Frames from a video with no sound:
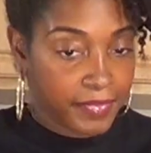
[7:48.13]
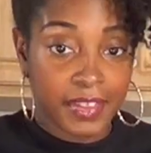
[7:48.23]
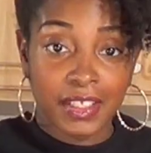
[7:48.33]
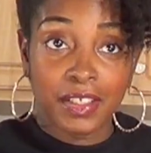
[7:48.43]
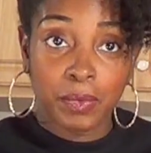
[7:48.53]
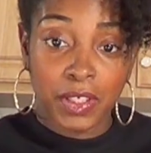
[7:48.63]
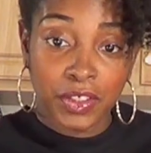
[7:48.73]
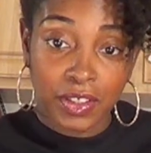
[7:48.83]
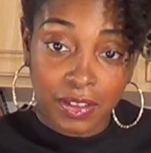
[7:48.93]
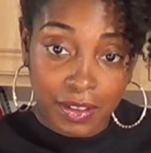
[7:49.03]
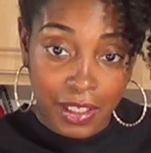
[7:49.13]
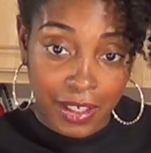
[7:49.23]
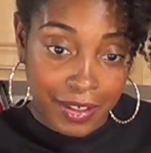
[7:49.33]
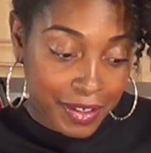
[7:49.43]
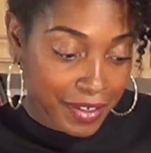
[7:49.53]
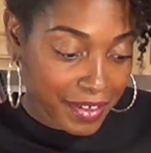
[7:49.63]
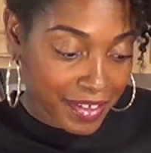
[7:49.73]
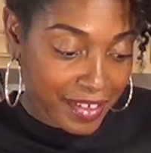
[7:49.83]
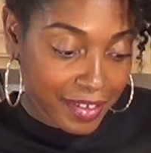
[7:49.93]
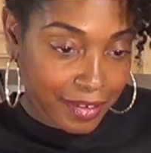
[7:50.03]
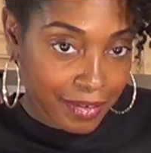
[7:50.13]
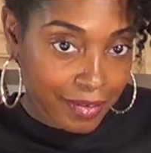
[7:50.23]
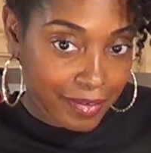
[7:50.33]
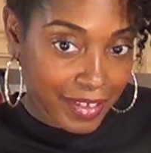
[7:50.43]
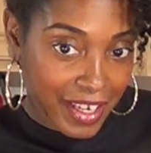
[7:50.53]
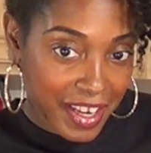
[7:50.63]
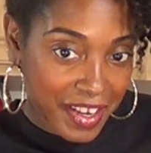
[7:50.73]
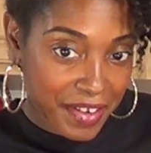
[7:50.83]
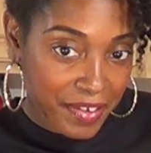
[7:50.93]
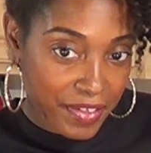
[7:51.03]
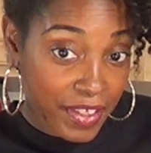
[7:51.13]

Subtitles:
this is what it should look like. Okay?